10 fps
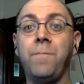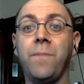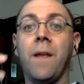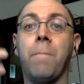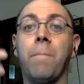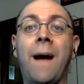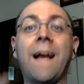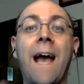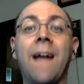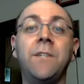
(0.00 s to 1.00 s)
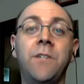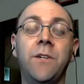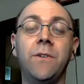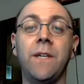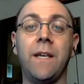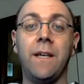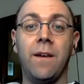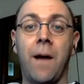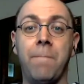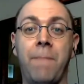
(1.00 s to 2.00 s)
my attitude
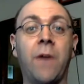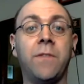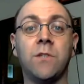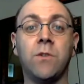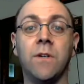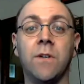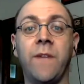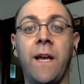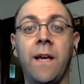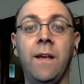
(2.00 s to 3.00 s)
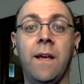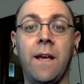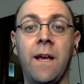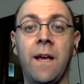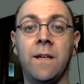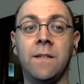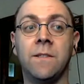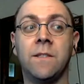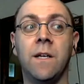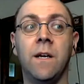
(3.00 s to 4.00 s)
about this sort of thing
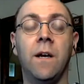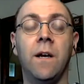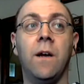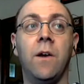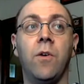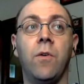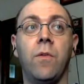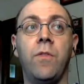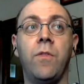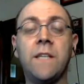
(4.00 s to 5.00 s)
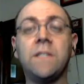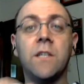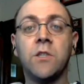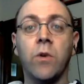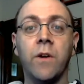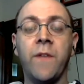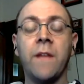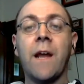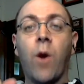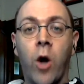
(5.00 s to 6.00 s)
is, this is the sort of thing
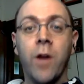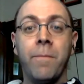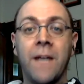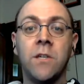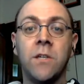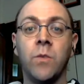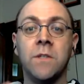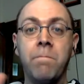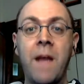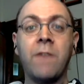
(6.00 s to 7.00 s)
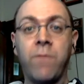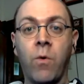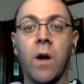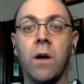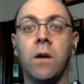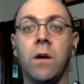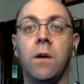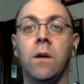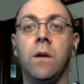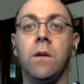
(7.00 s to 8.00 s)
that automation was meant for.
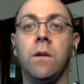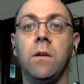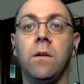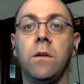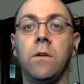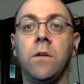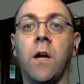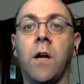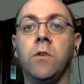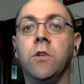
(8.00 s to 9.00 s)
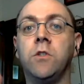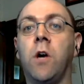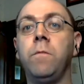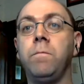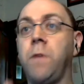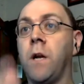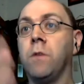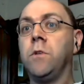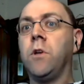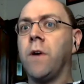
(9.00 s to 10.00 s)
You don't,
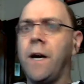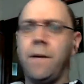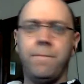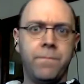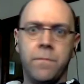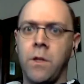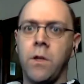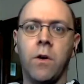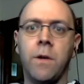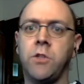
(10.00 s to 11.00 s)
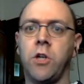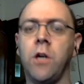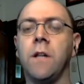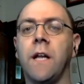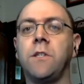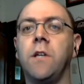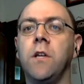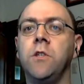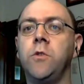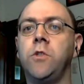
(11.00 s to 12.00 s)
you're a journalist.
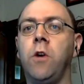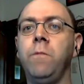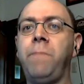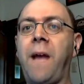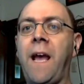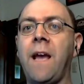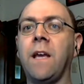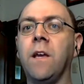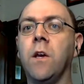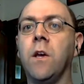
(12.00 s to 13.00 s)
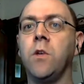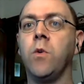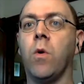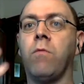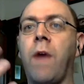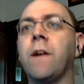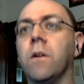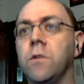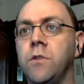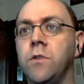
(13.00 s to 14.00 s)
You don't pay your writers